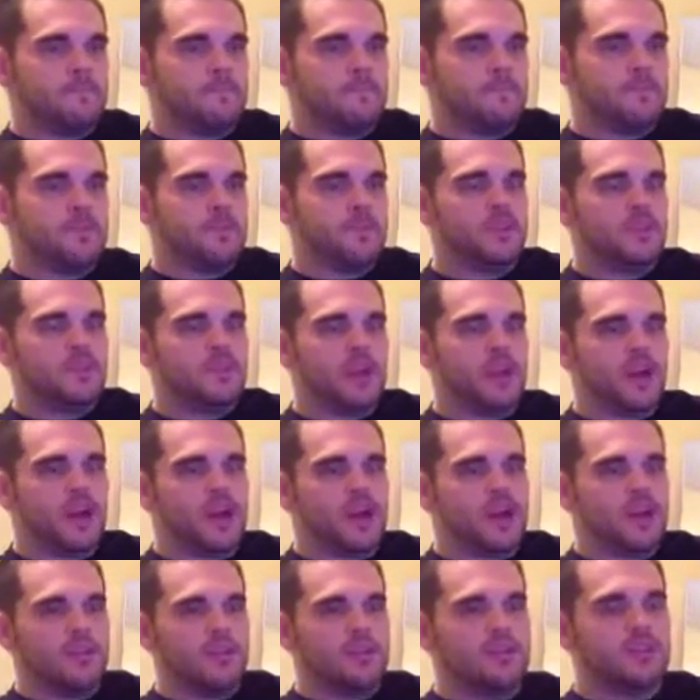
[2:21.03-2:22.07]

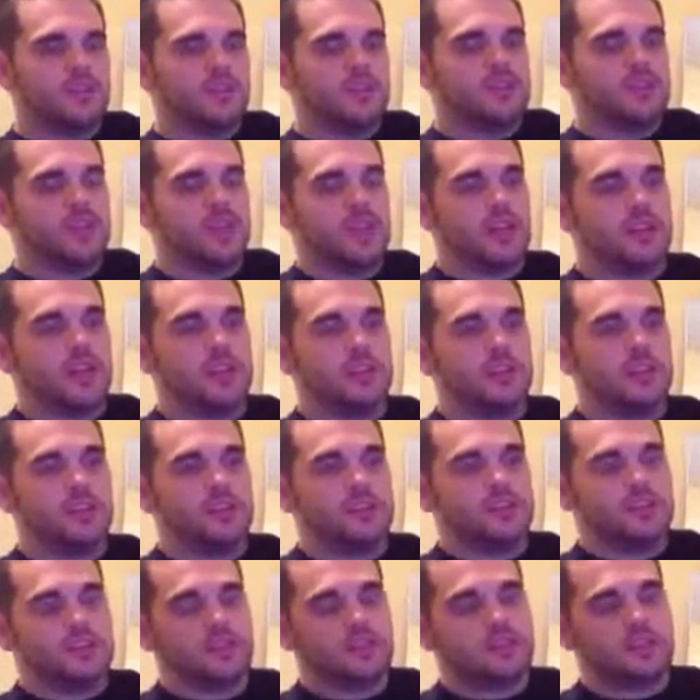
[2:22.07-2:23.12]
There's no telling
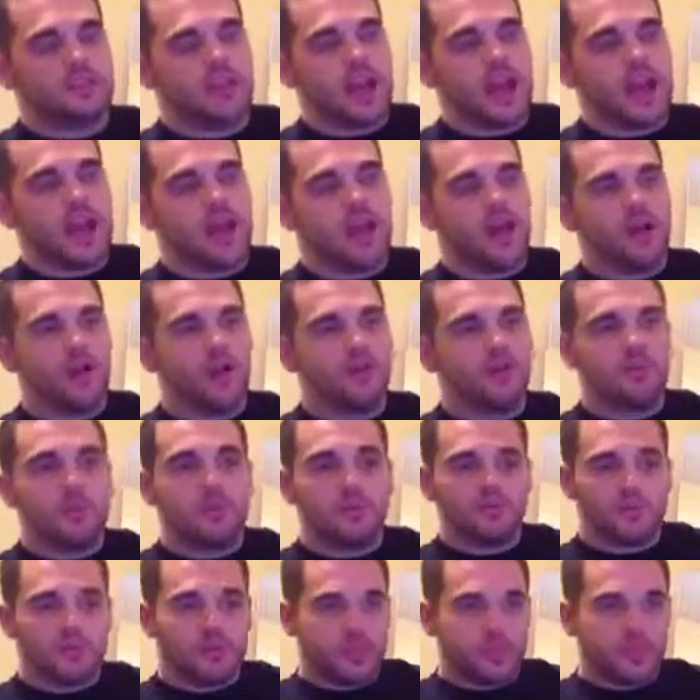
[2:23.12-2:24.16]
how
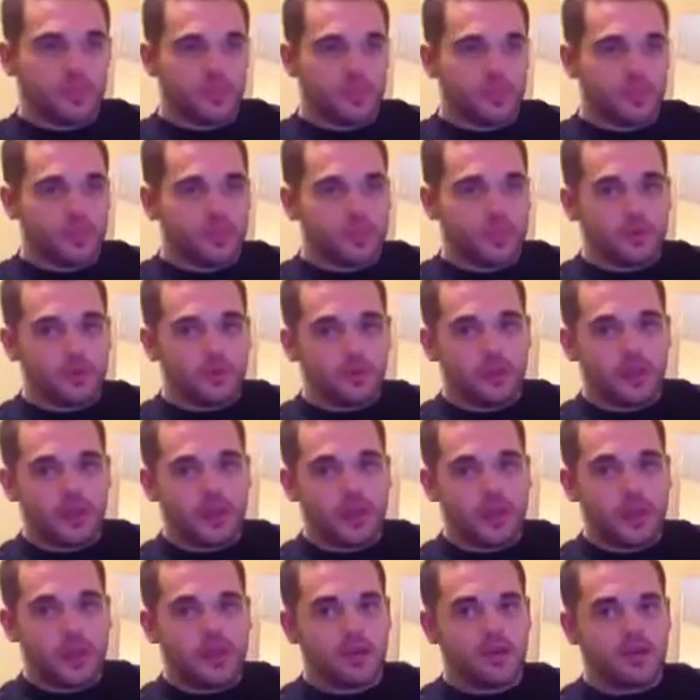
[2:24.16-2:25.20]
this whole thing will
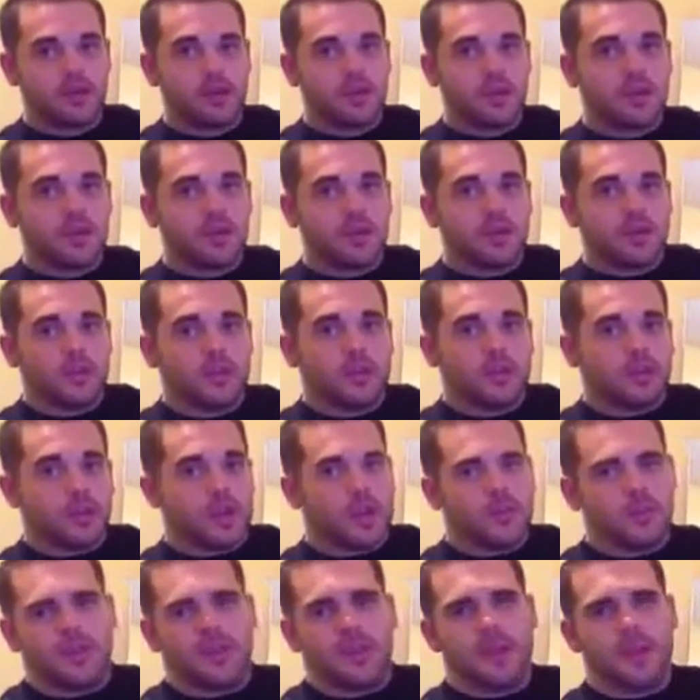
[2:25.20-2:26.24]
play out. I
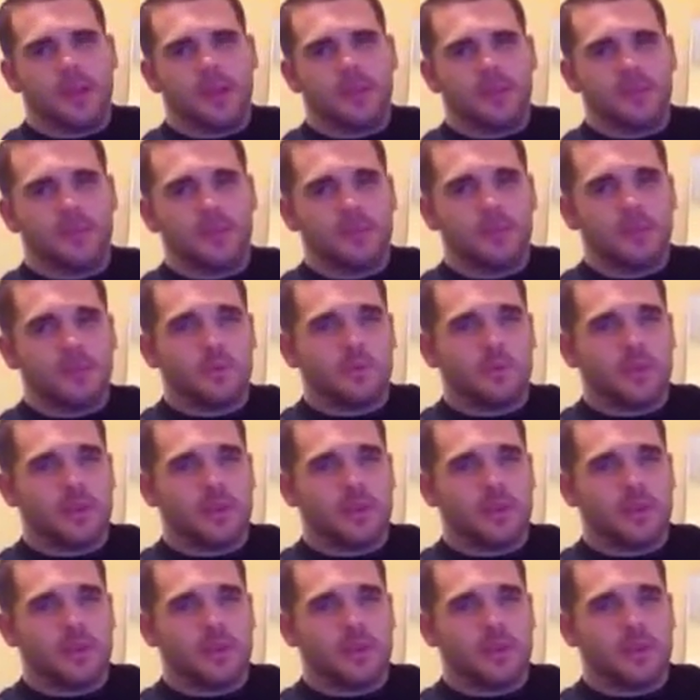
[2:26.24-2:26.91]
can give you